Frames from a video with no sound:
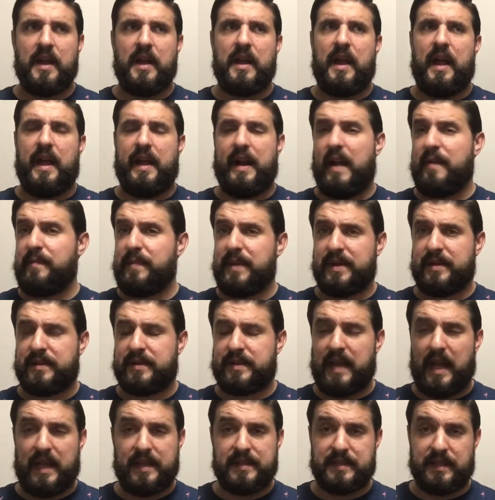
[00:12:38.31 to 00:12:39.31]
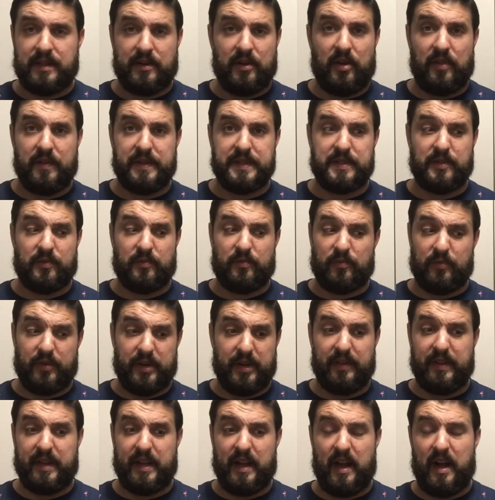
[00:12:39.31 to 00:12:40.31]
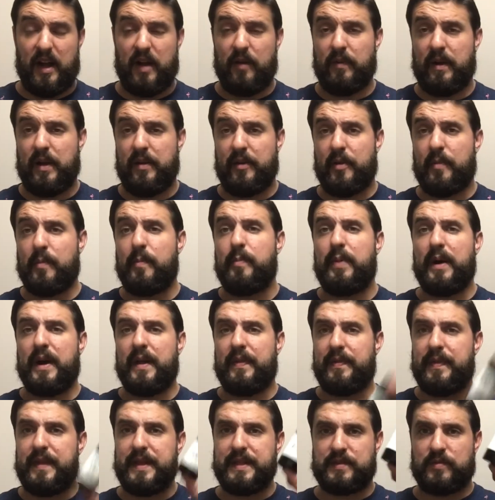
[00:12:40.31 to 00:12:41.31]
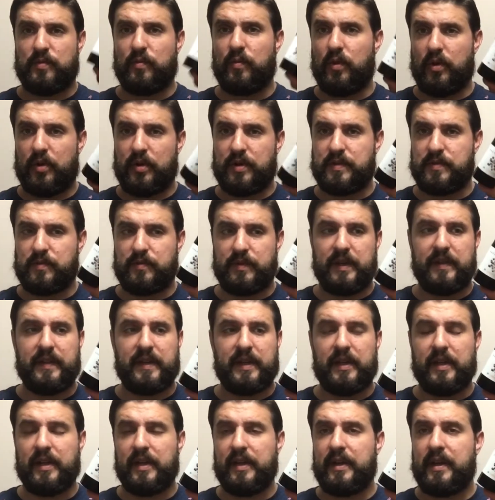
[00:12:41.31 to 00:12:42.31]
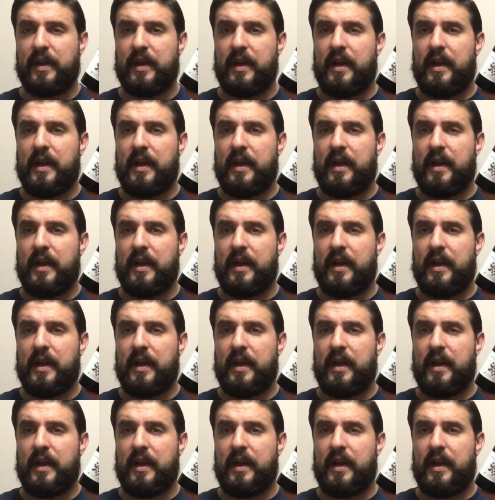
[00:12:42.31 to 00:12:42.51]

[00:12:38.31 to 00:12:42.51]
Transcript: and I've been testing all this in really hot weather, but this works really good.